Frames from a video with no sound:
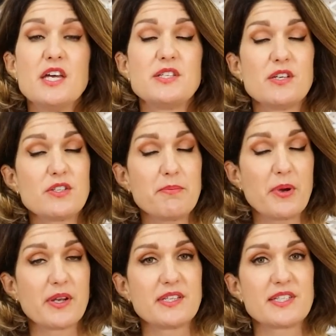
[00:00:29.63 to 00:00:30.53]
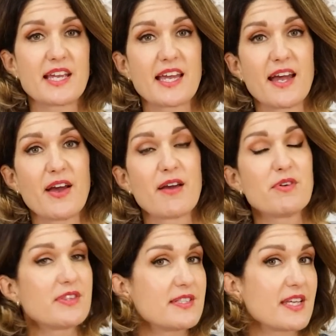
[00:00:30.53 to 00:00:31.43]
do jump on and check out our
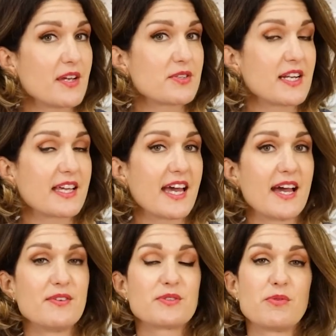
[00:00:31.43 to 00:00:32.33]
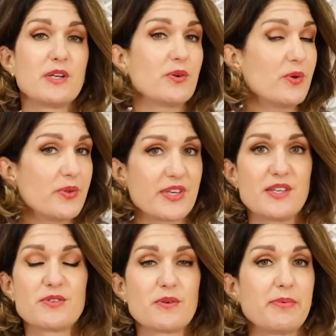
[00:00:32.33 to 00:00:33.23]
other social accounts. We're in all the
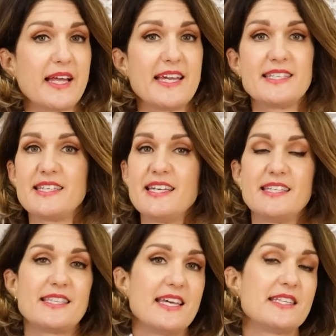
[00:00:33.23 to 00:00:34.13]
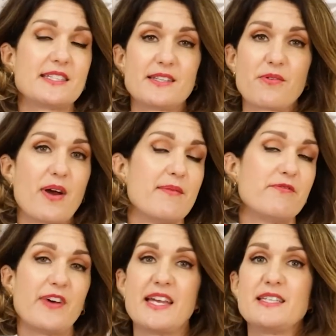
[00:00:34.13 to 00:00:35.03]
usual places, Instagram,
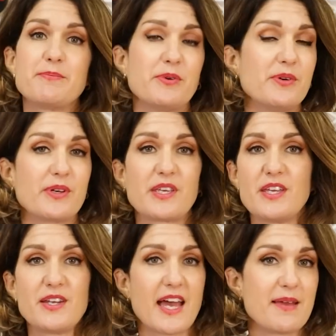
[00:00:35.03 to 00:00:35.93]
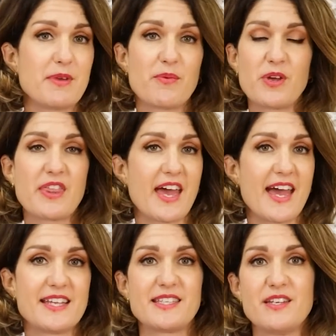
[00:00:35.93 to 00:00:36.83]
Facebook, you name it, we're
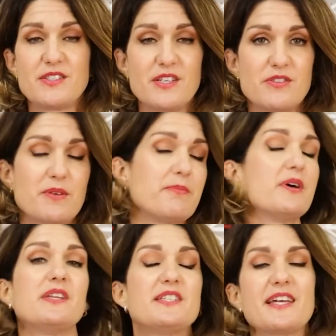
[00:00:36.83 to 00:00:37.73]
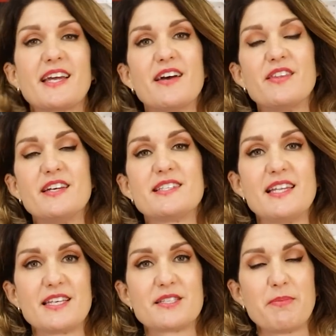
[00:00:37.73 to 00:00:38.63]
there. So do jump on and check out those
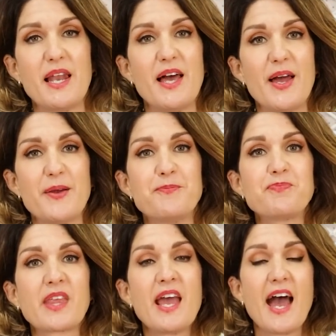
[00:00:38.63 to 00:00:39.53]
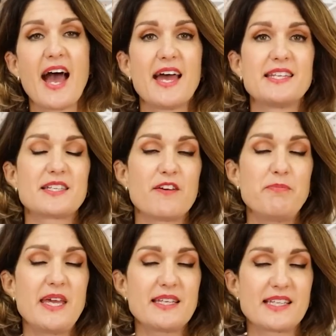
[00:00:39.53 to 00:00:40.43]
links below. And I've
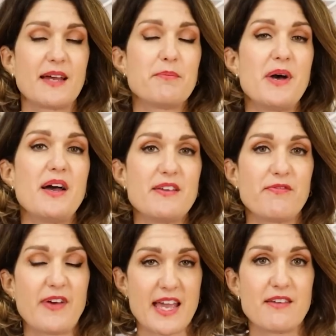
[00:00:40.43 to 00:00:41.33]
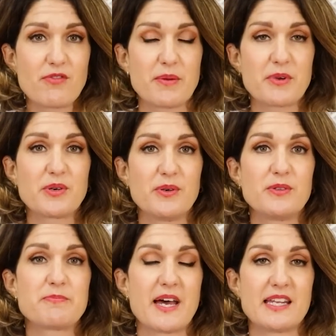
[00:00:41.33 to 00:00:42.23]
picked out my favourite
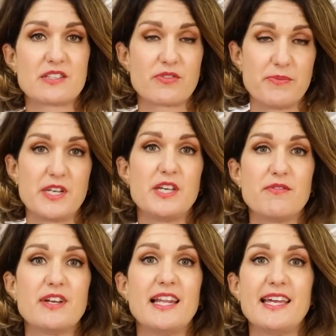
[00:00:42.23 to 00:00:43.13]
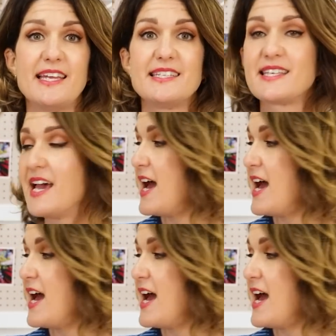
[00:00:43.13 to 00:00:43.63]
McCall's patterns from the new release.